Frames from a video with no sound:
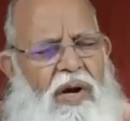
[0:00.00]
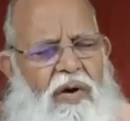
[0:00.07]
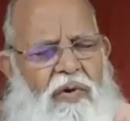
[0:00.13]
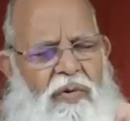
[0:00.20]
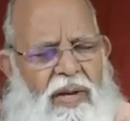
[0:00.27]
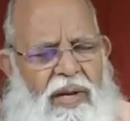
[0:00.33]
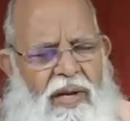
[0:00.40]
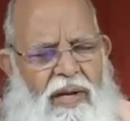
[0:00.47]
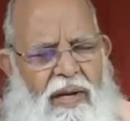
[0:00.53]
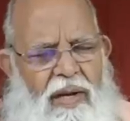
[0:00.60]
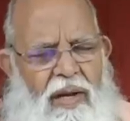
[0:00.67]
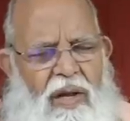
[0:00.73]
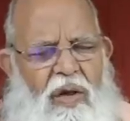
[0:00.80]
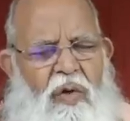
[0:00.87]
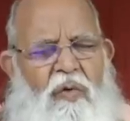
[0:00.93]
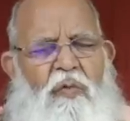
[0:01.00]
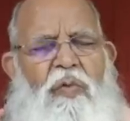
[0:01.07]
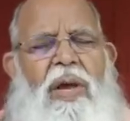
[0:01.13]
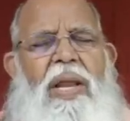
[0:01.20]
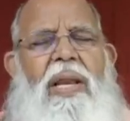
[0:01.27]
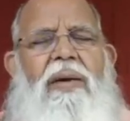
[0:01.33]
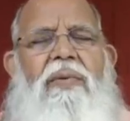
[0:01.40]
are doing,
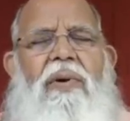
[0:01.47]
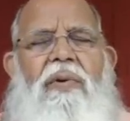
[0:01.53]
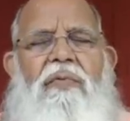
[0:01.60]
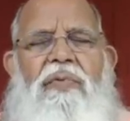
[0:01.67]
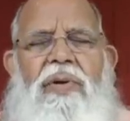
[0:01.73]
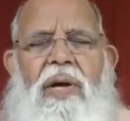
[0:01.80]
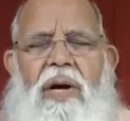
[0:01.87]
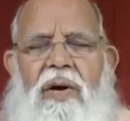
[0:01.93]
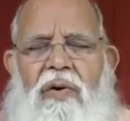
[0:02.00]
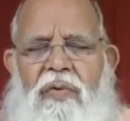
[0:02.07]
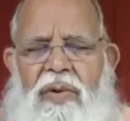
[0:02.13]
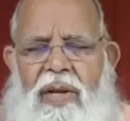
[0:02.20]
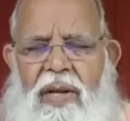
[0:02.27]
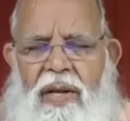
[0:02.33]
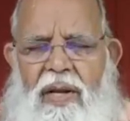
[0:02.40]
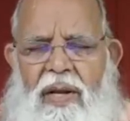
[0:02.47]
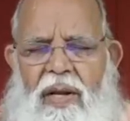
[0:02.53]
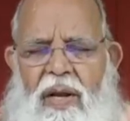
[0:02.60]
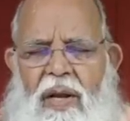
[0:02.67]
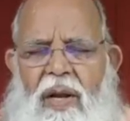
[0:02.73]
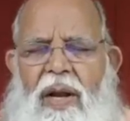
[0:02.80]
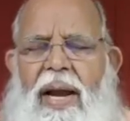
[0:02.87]
wherever we are doing,
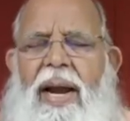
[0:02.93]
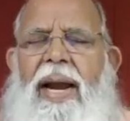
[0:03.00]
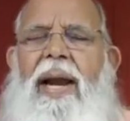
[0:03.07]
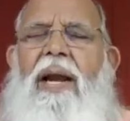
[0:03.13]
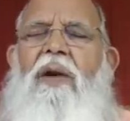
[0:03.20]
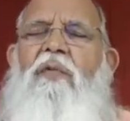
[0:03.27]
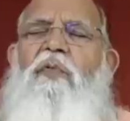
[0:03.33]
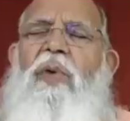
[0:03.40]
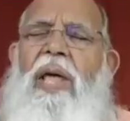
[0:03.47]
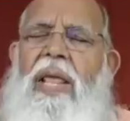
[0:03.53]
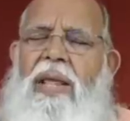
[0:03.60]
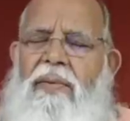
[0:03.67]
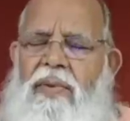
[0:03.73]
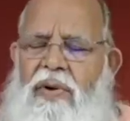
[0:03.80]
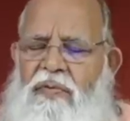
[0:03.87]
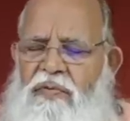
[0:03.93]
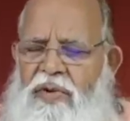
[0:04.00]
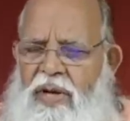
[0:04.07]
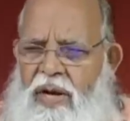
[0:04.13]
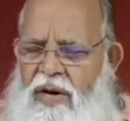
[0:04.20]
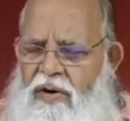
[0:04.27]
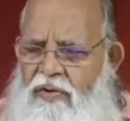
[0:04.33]
and wherever
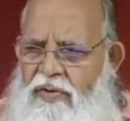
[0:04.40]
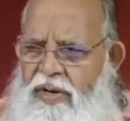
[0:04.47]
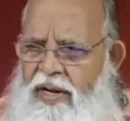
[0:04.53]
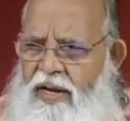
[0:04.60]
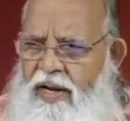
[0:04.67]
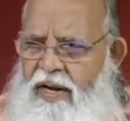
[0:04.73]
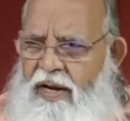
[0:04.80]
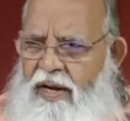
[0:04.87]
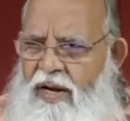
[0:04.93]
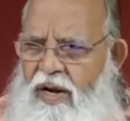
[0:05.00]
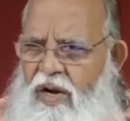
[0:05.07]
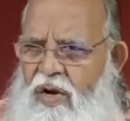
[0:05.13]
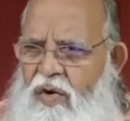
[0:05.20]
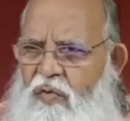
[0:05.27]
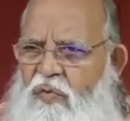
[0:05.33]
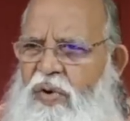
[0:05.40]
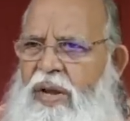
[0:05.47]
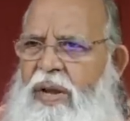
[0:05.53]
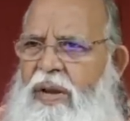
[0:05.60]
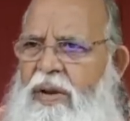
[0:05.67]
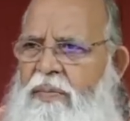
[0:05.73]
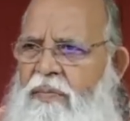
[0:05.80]
we are doing,
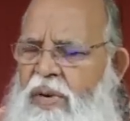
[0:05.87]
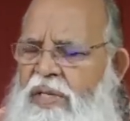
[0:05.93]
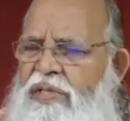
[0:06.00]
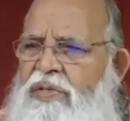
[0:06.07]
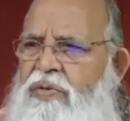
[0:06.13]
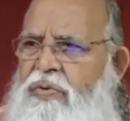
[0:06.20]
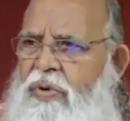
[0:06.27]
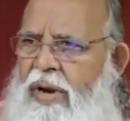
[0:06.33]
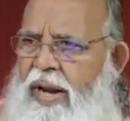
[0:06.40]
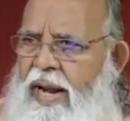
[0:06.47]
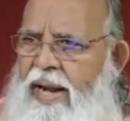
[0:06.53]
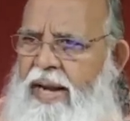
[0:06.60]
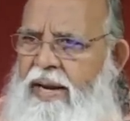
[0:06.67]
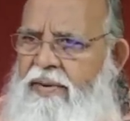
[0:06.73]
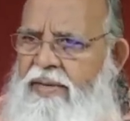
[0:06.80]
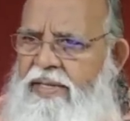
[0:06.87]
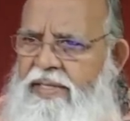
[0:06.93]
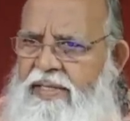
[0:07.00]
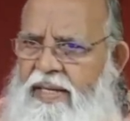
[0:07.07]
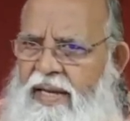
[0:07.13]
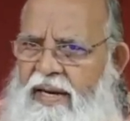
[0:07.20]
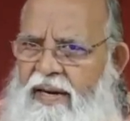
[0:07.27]
we must train
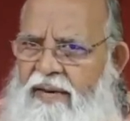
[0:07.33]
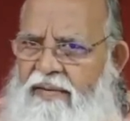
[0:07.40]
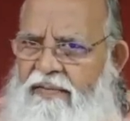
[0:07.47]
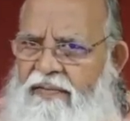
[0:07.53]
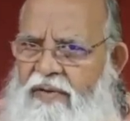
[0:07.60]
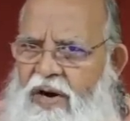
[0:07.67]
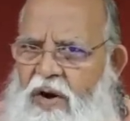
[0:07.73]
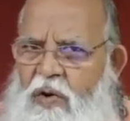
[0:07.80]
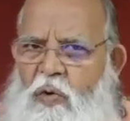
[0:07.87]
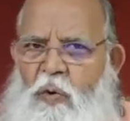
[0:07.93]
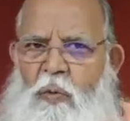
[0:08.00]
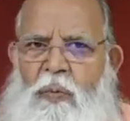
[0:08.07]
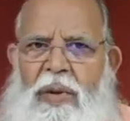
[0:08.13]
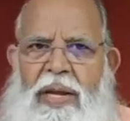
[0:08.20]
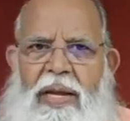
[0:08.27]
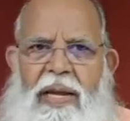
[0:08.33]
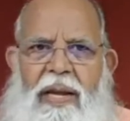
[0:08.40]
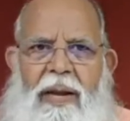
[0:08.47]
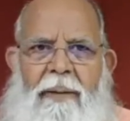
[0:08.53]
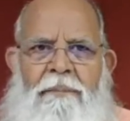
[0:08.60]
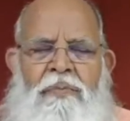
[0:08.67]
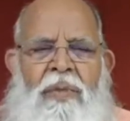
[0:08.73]
ourselves to
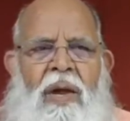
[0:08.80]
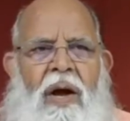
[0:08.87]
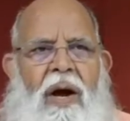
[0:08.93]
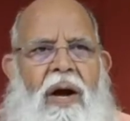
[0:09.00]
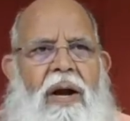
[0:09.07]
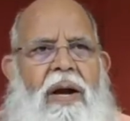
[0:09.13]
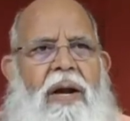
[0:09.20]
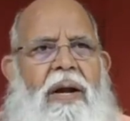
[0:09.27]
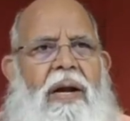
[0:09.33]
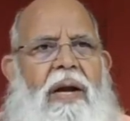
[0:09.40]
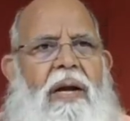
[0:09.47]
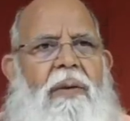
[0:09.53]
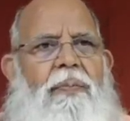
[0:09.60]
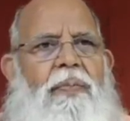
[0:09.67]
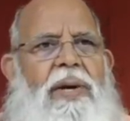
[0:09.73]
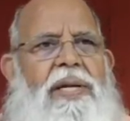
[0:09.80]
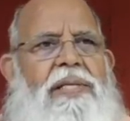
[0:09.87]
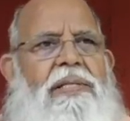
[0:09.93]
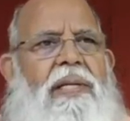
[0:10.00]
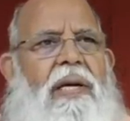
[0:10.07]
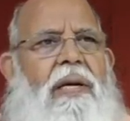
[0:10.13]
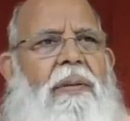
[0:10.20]
be
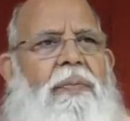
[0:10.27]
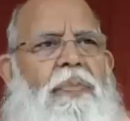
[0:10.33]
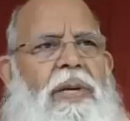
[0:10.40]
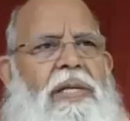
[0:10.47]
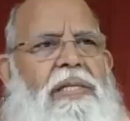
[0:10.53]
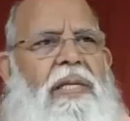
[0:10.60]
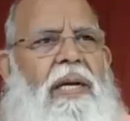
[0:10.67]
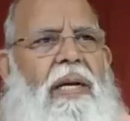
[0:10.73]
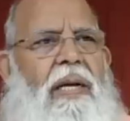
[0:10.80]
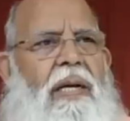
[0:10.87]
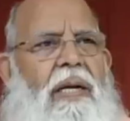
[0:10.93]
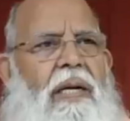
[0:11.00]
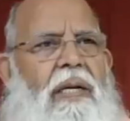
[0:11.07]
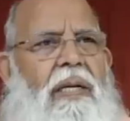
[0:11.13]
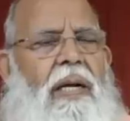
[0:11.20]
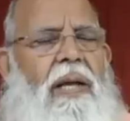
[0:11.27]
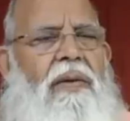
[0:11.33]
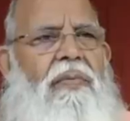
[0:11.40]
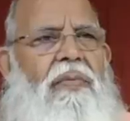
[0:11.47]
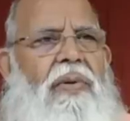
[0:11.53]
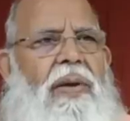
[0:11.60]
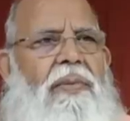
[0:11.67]
100% present
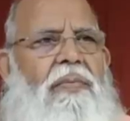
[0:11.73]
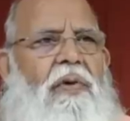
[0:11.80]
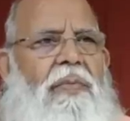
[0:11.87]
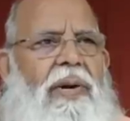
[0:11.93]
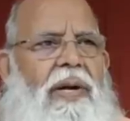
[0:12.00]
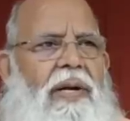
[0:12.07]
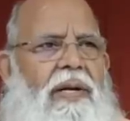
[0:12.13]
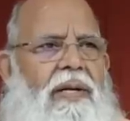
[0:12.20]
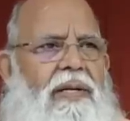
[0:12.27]
every moment.